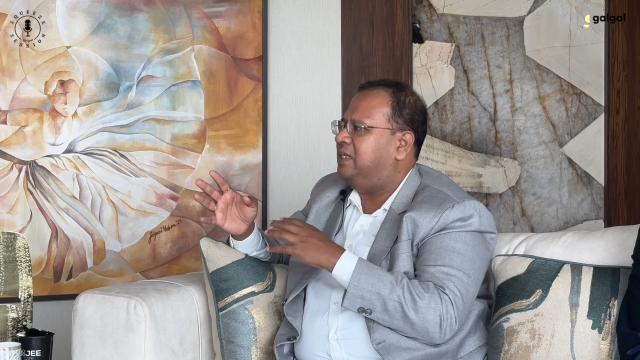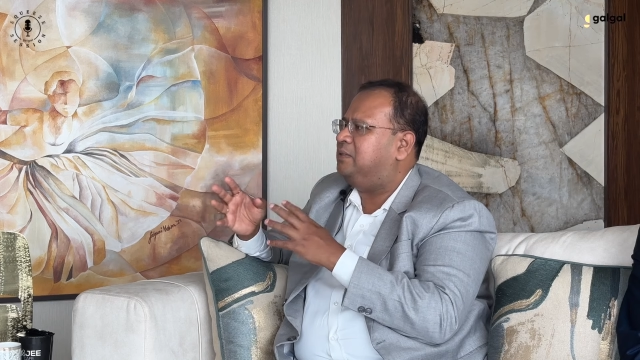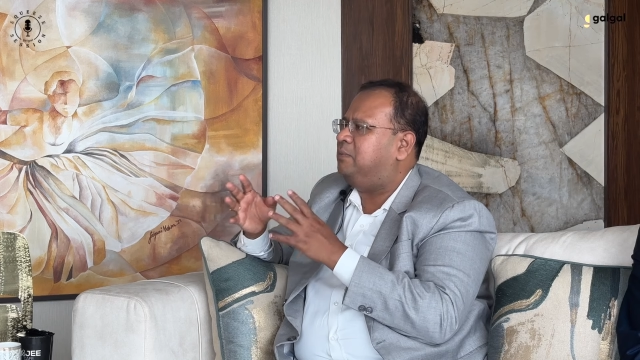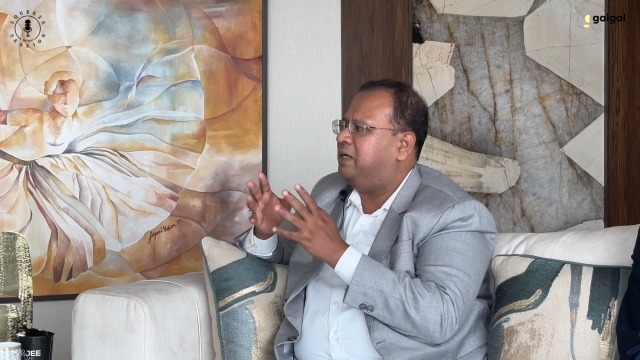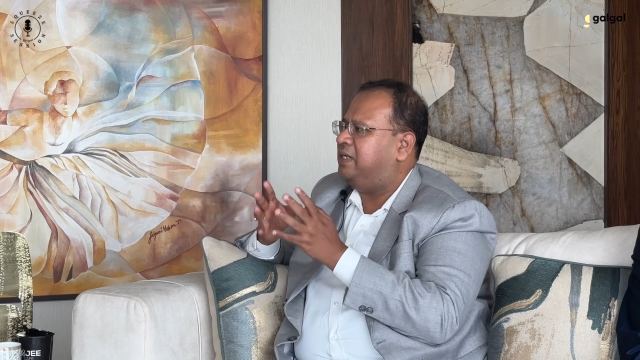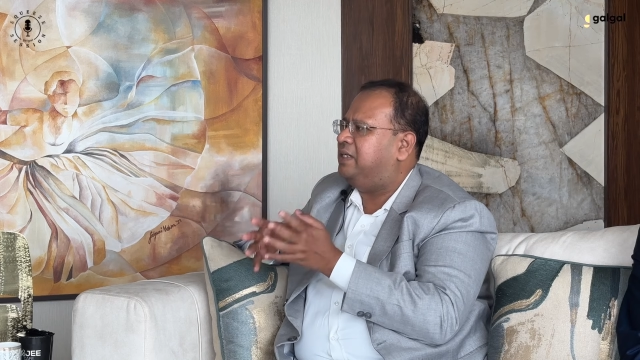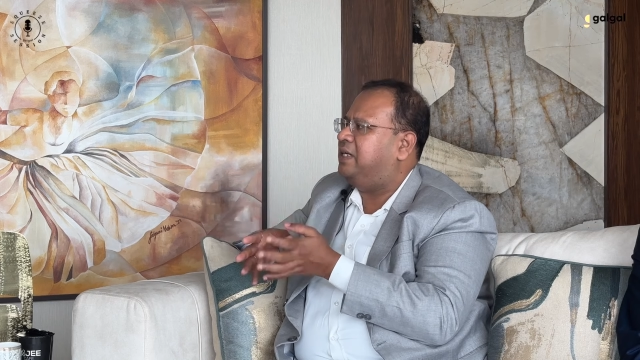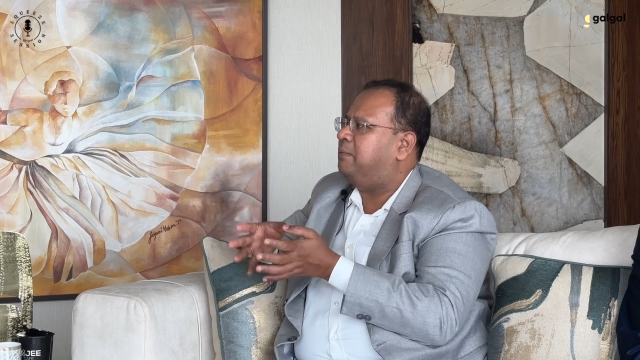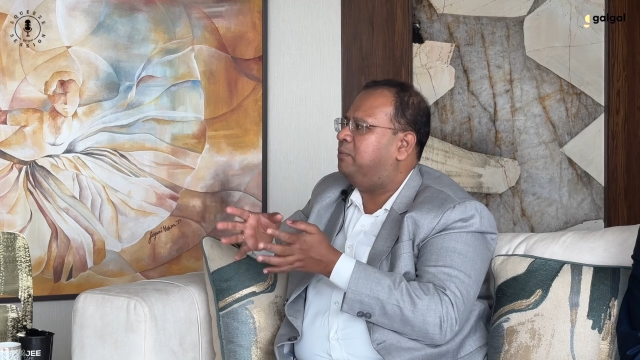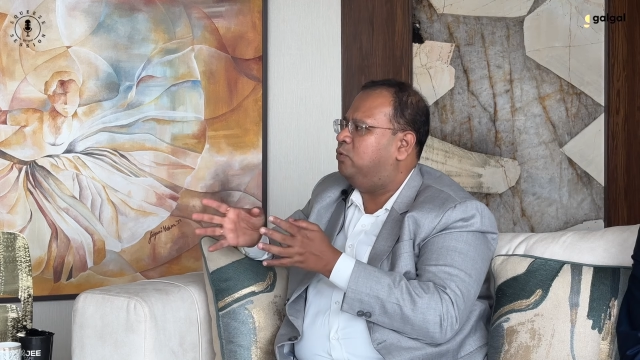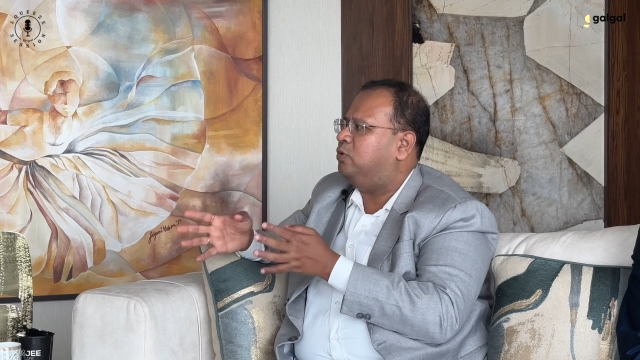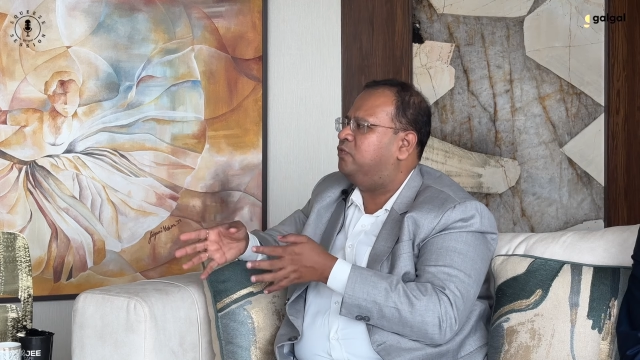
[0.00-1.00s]
as market
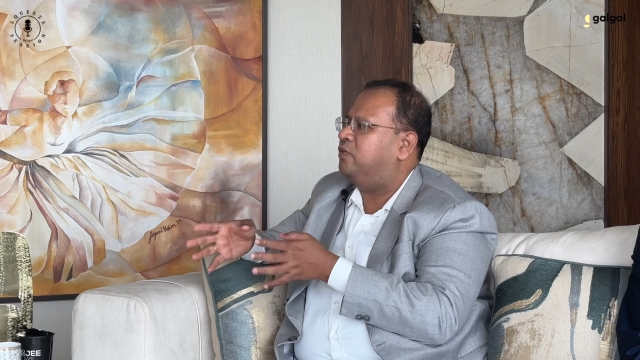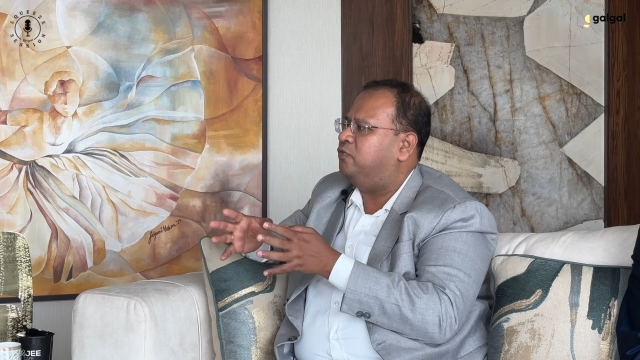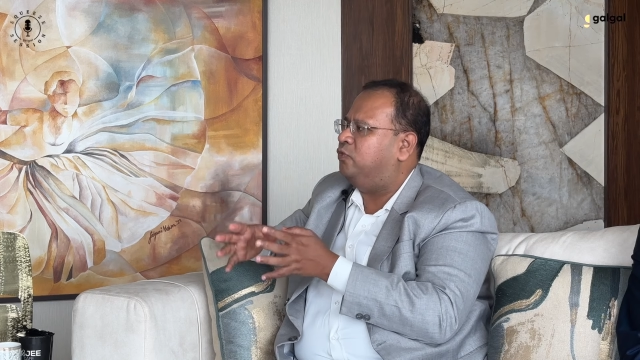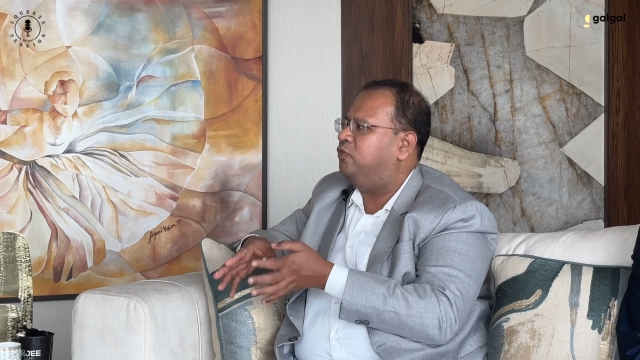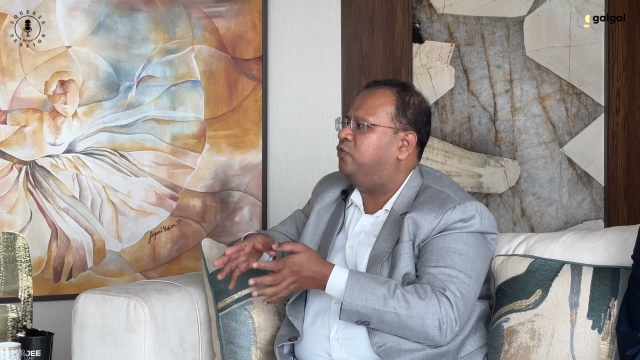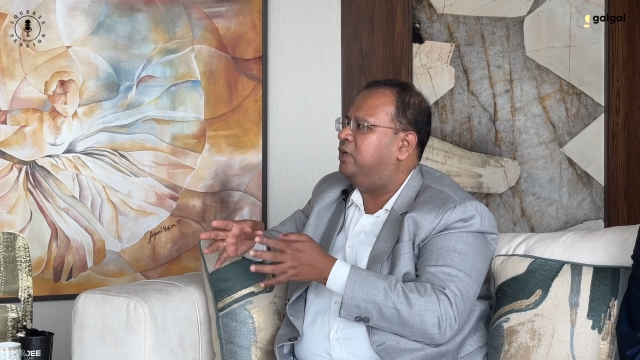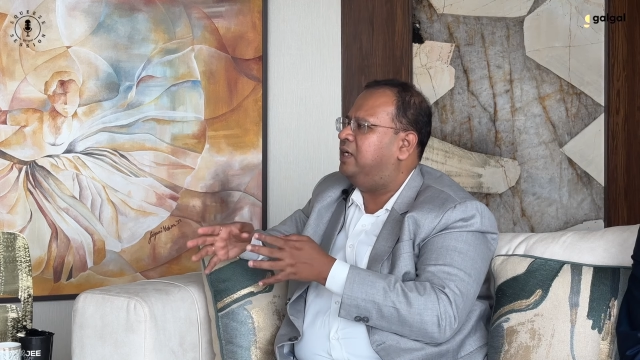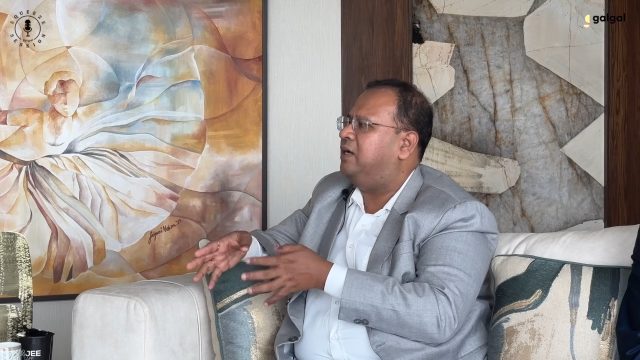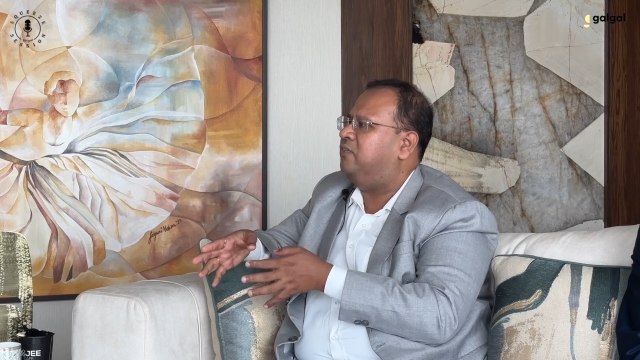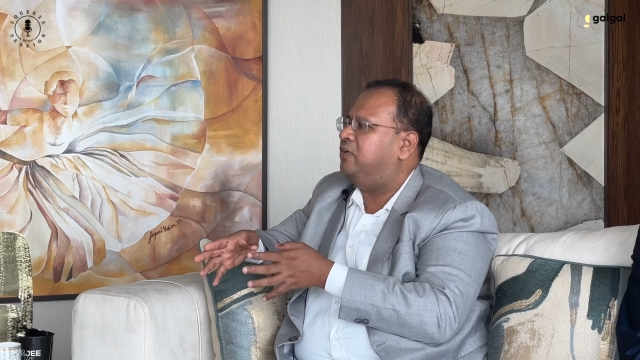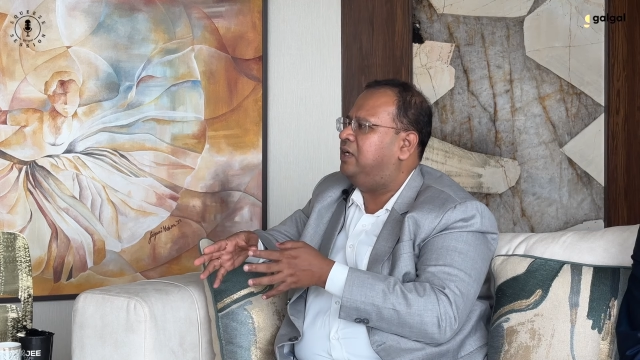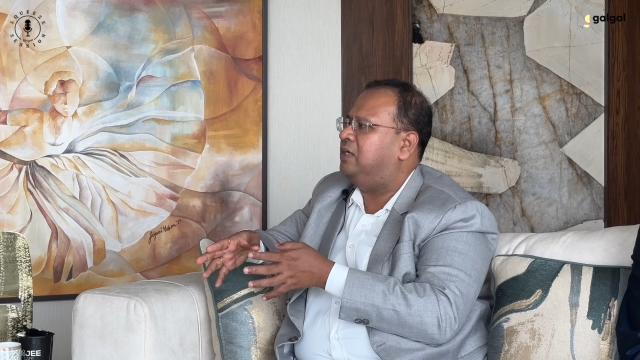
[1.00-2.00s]
cap goes from
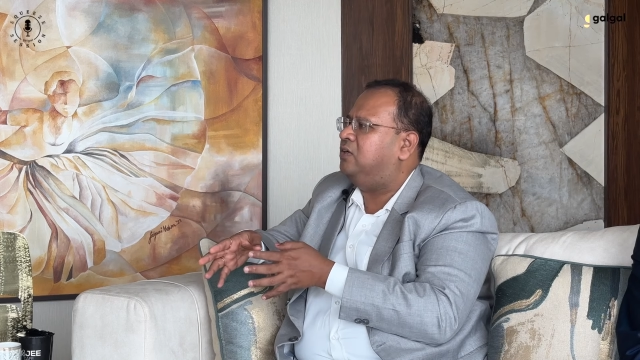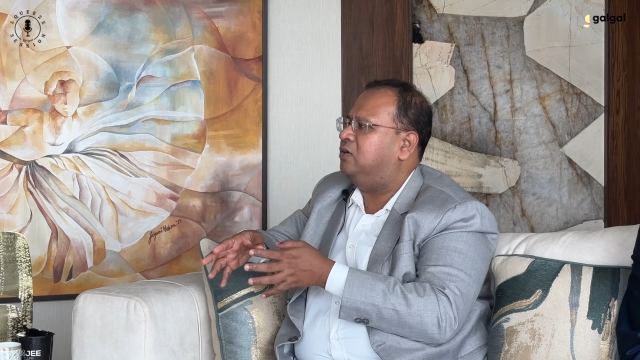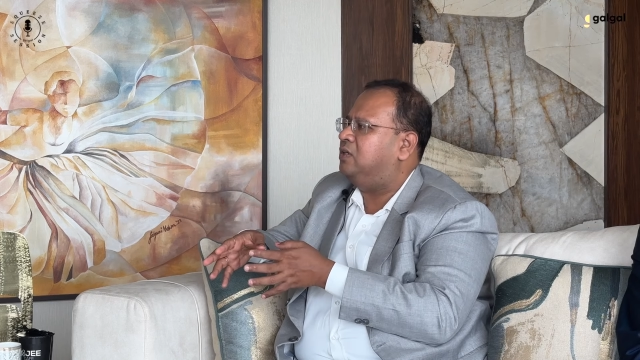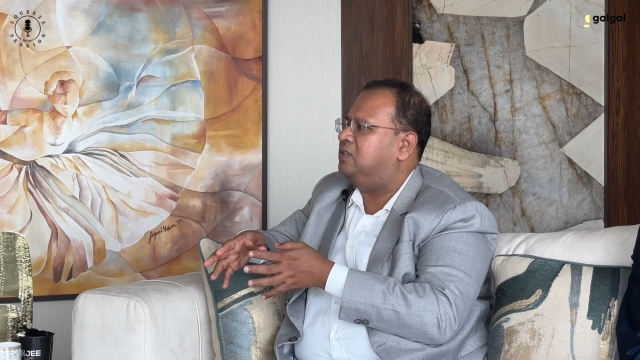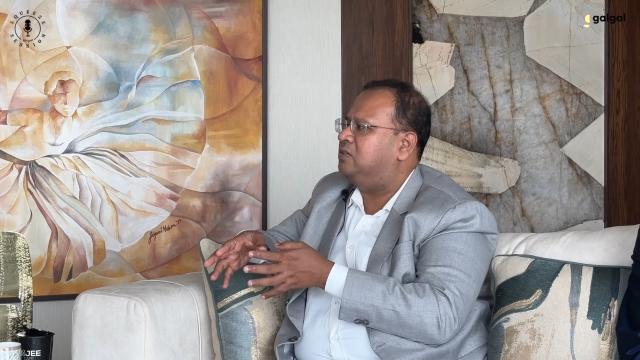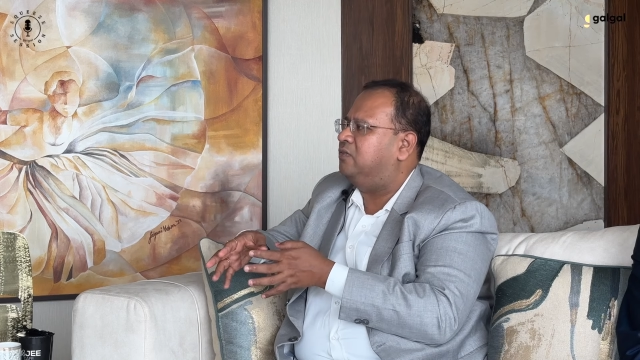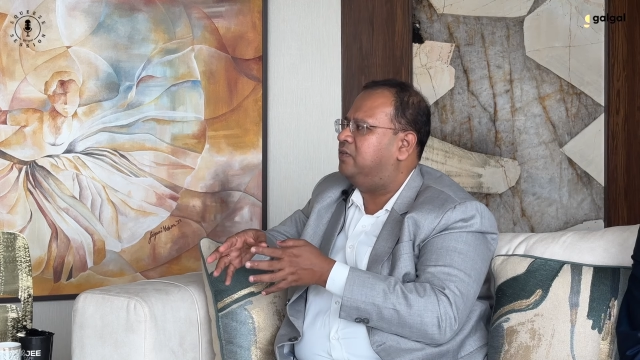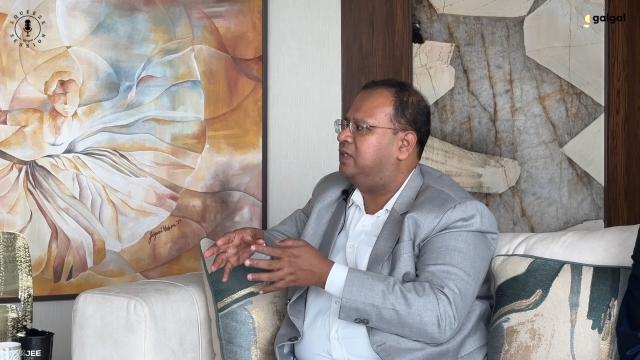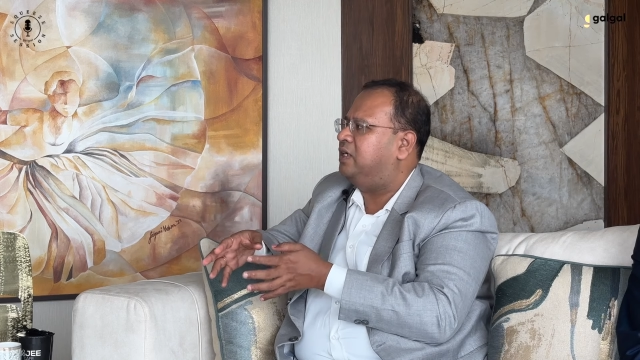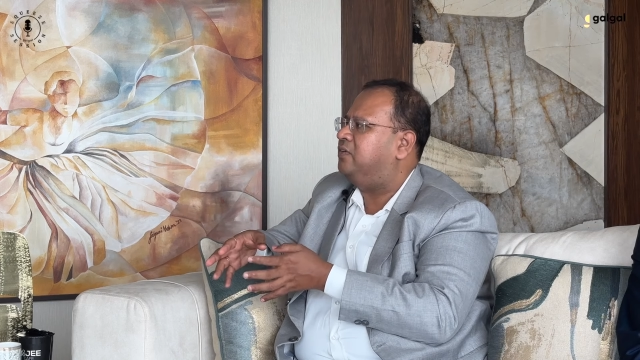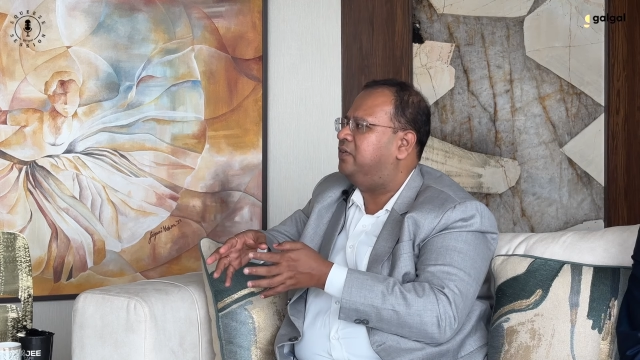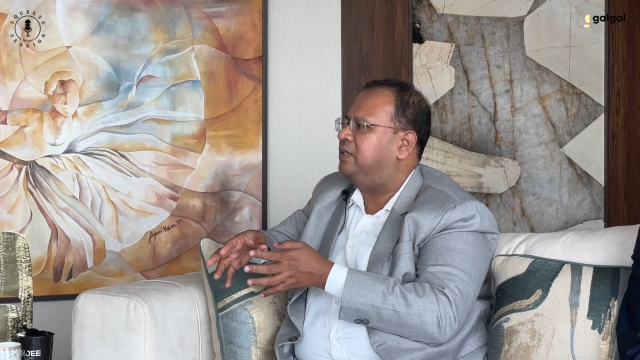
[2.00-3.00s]
$4.5 trillion of the
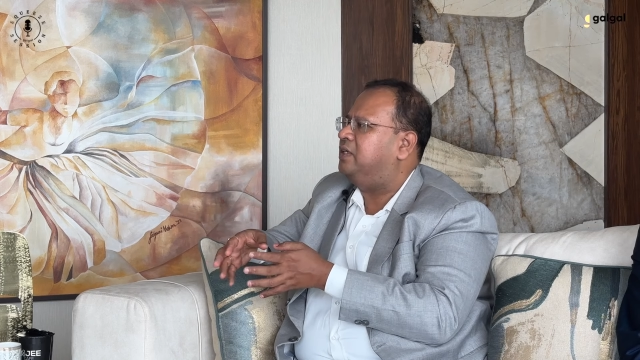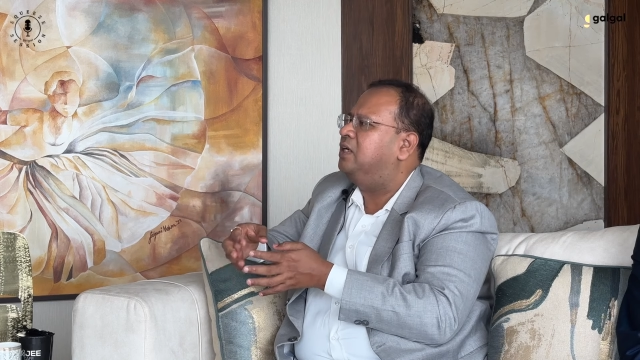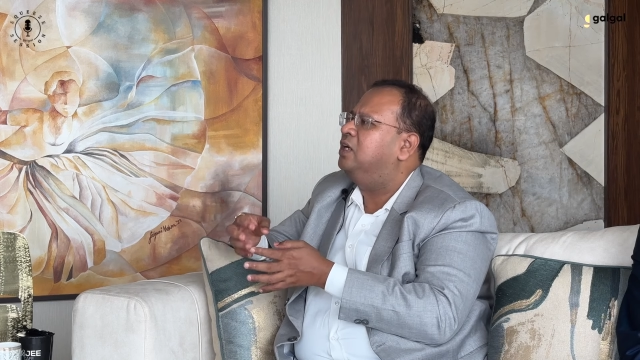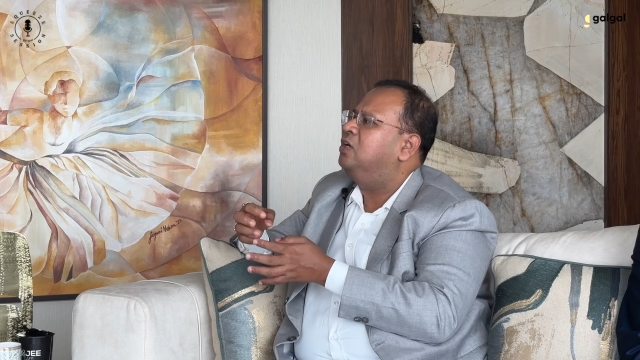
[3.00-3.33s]
country